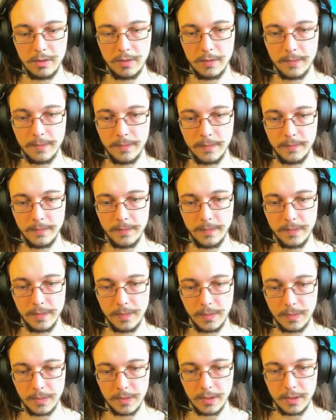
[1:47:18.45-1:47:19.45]
da
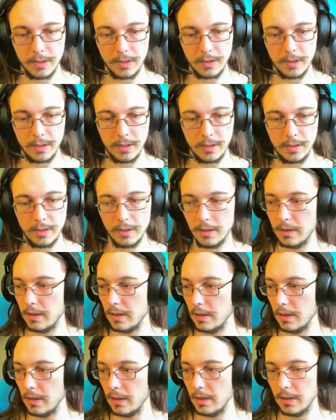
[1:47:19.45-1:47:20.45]
da
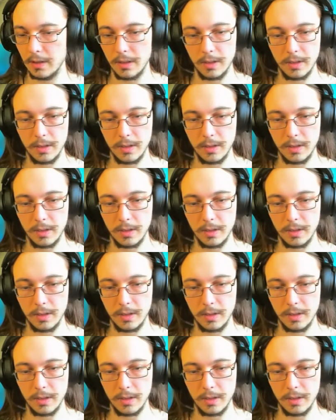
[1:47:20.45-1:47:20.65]
da da